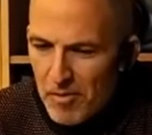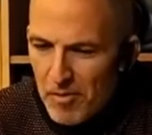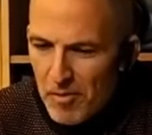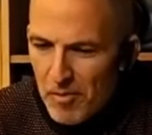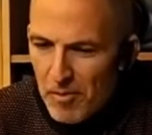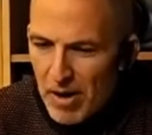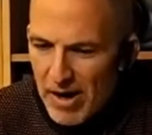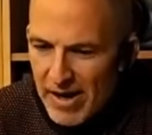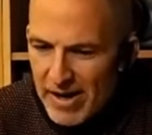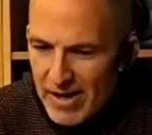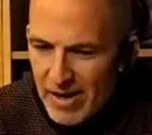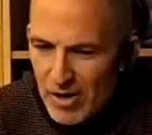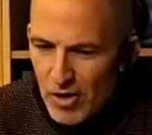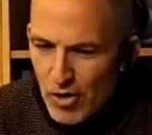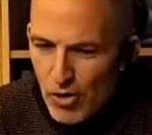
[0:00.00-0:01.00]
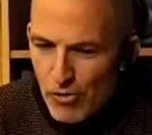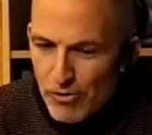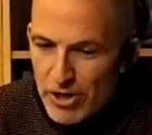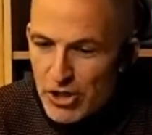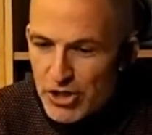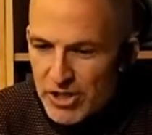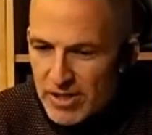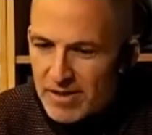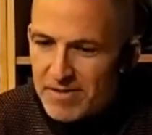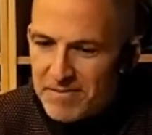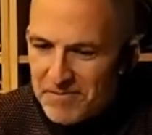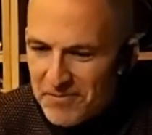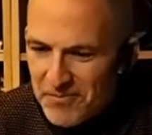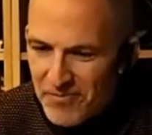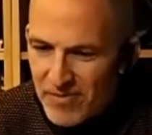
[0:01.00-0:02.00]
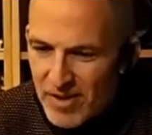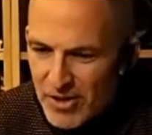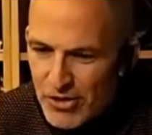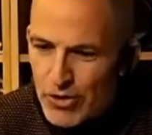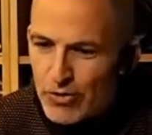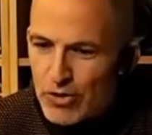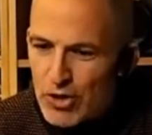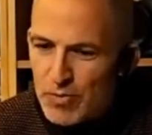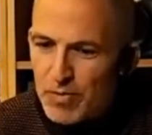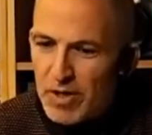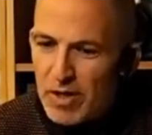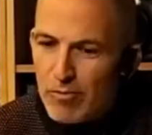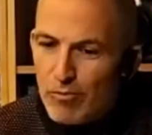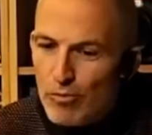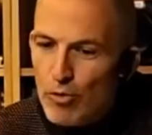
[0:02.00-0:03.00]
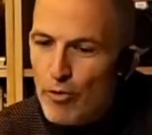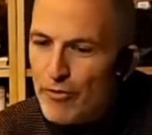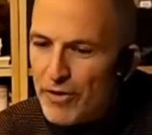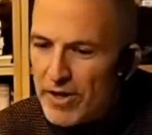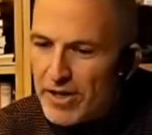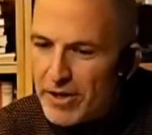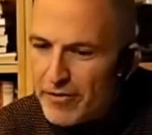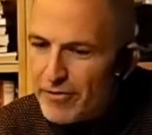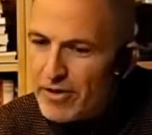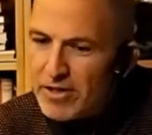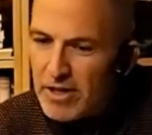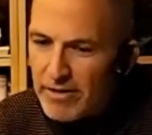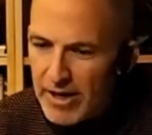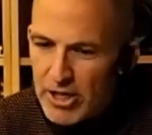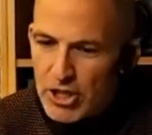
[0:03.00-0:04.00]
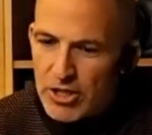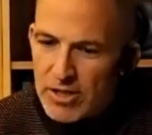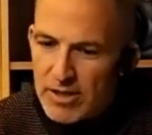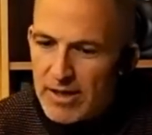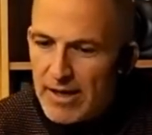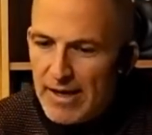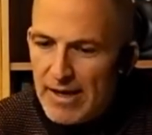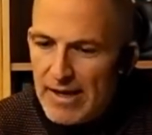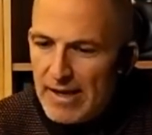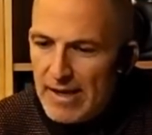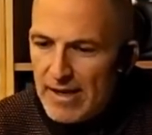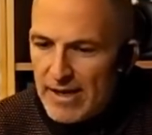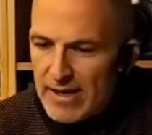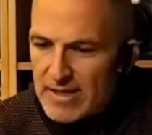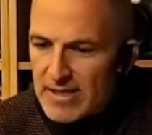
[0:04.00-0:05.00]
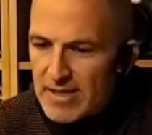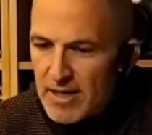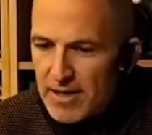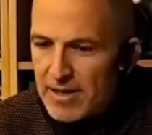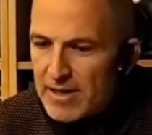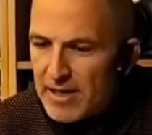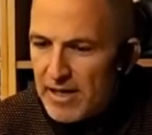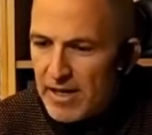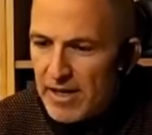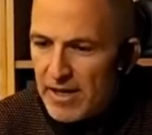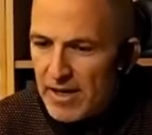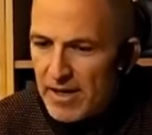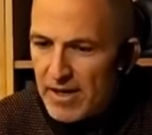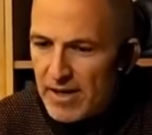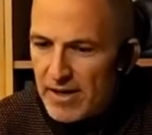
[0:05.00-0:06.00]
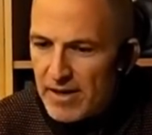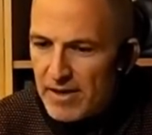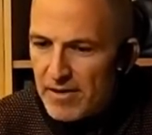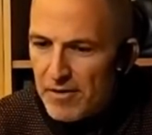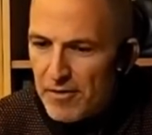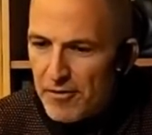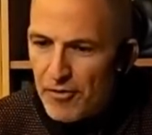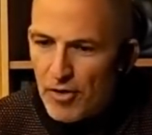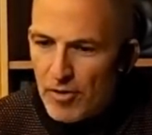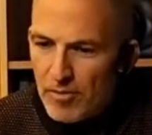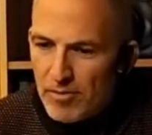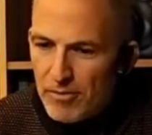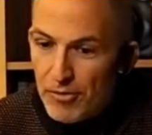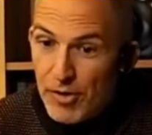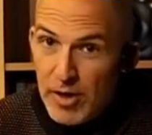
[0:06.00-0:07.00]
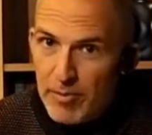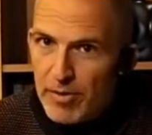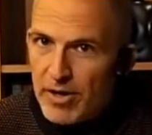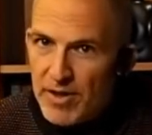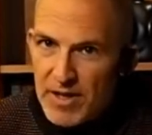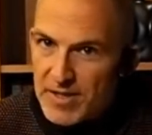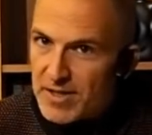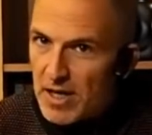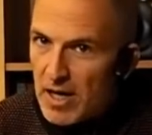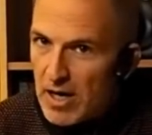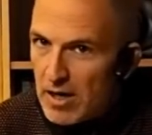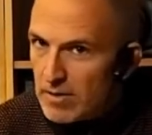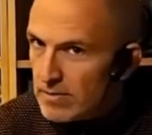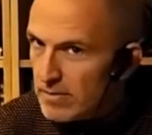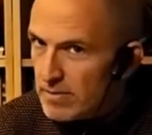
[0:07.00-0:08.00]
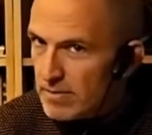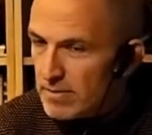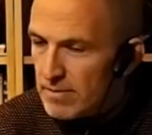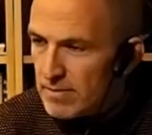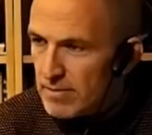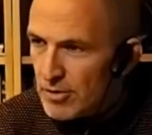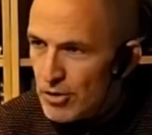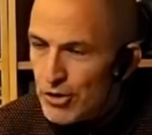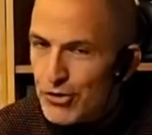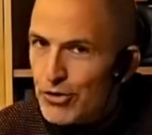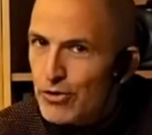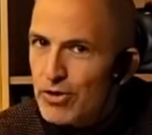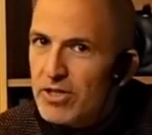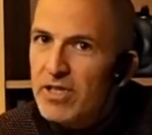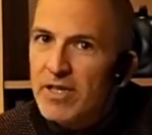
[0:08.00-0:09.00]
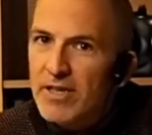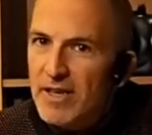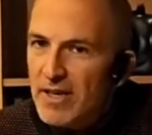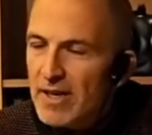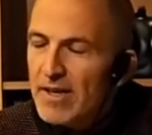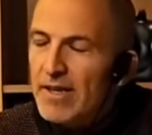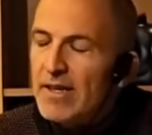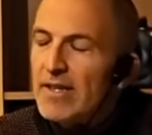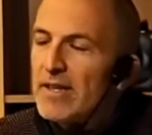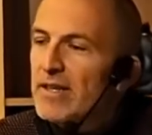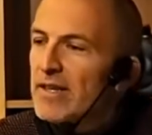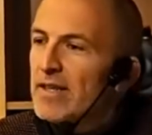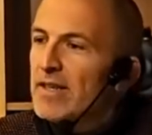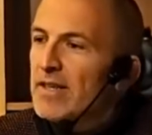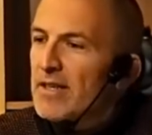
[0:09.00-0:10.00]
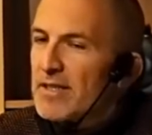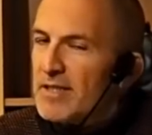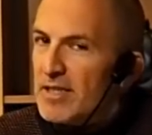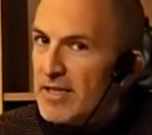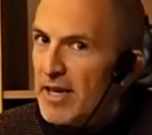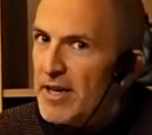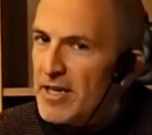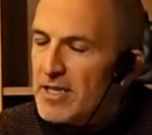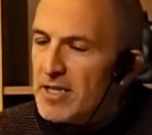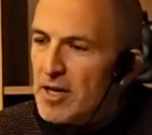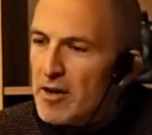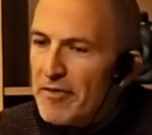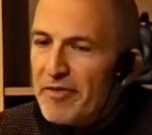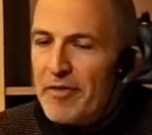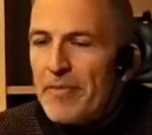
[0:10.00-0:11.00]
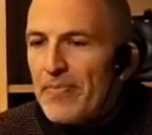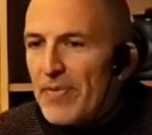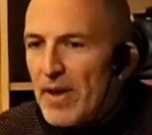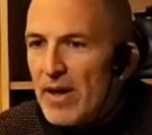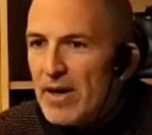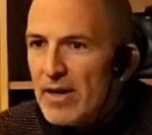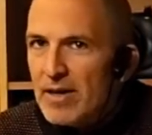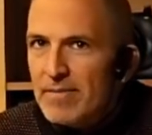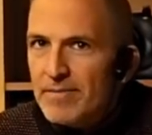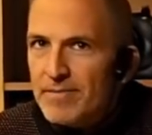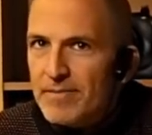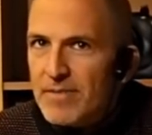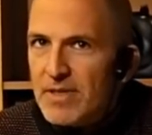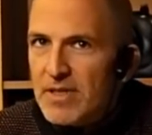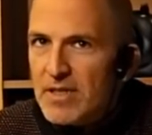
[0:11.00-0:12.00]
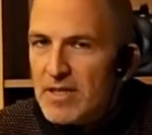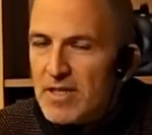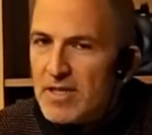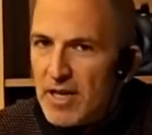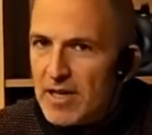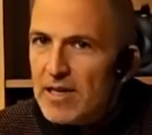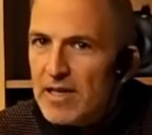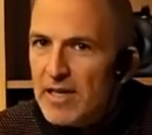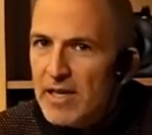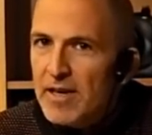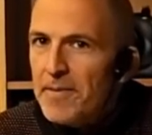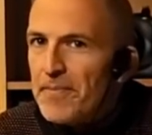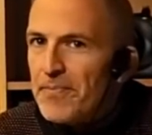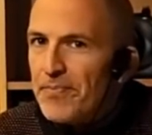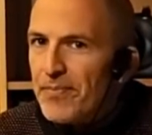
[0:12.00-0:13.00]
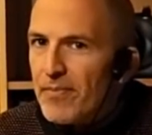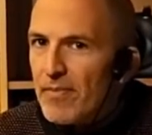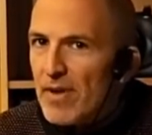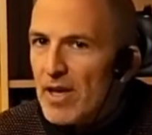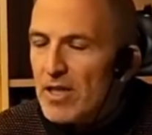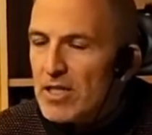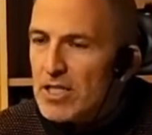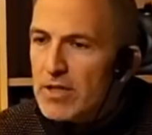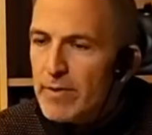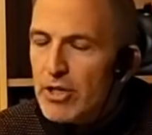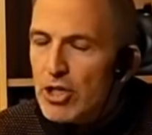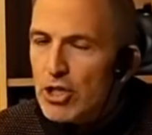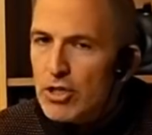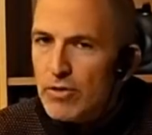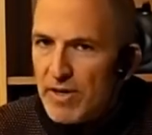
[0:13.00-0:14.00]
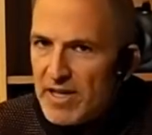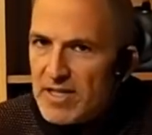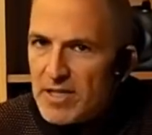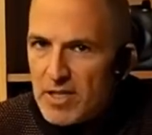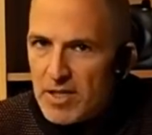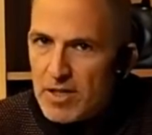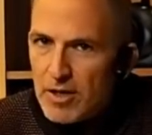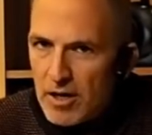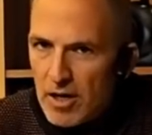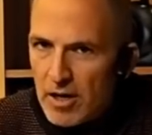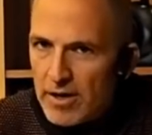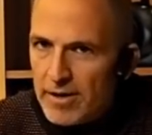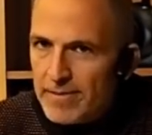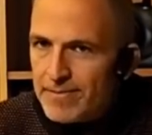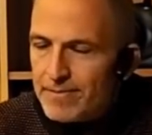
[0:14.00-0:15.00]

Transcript: my origin, so to speak, moved in a different direction, and suddenly from rebreathers are not good, satanic stuff, suddenly switched to ECCR